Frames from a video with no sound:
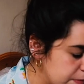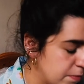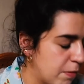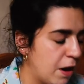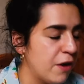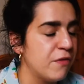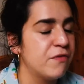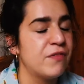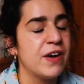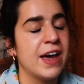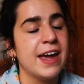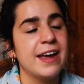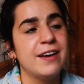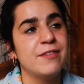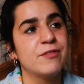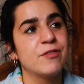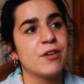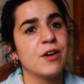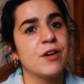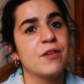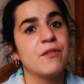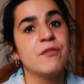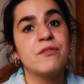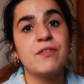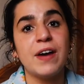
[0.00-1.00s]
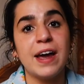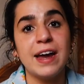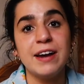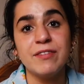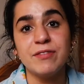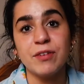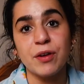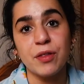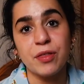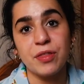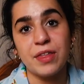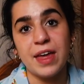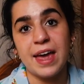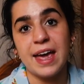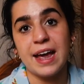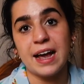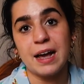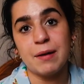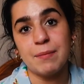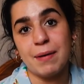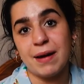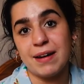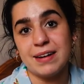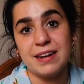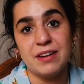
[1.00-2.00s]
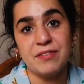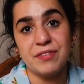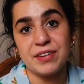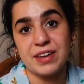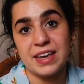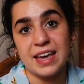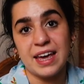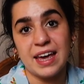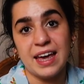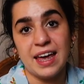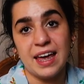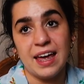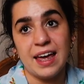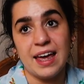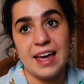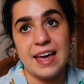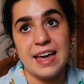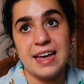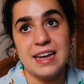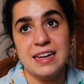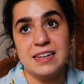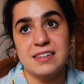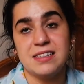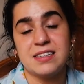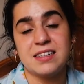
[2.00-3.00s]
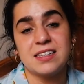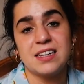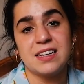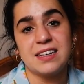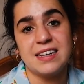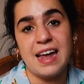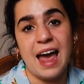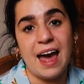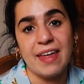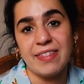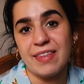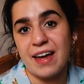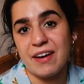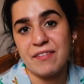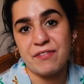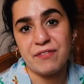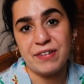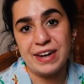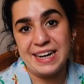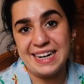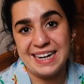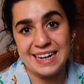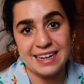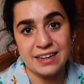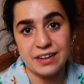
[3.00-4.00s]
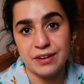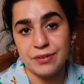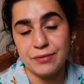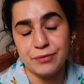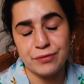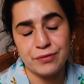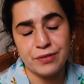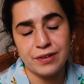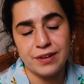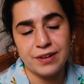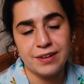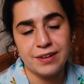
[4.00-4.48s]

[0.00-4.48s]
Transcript: My favourite thing about living here is, yeah, that feeling of